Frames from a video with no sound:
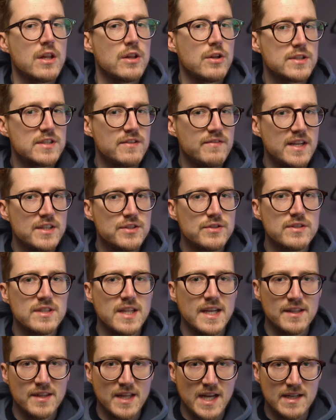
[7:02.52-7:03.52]
Lots of issues
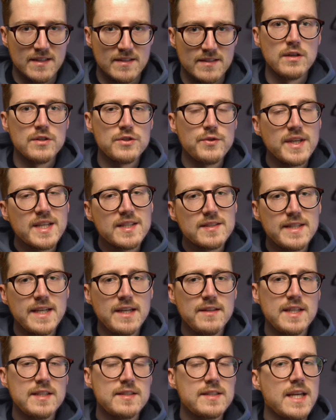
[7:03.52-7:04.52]
like that. So you can see
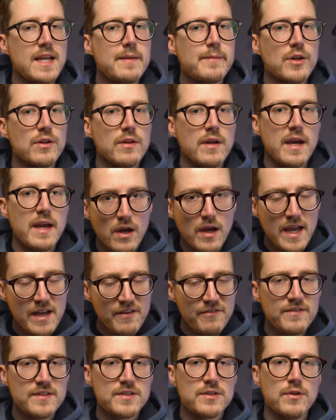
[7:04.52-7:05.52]
on this table
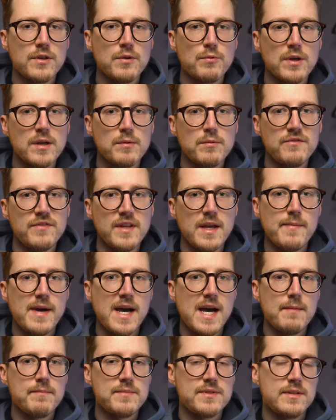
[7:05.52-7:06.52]
if it's going to work with them
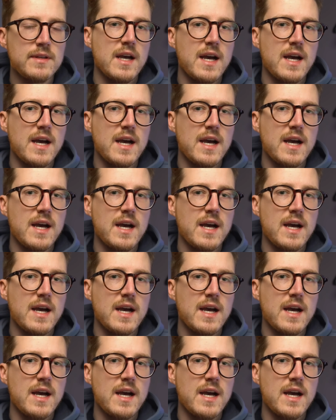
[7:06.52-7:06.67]
apps,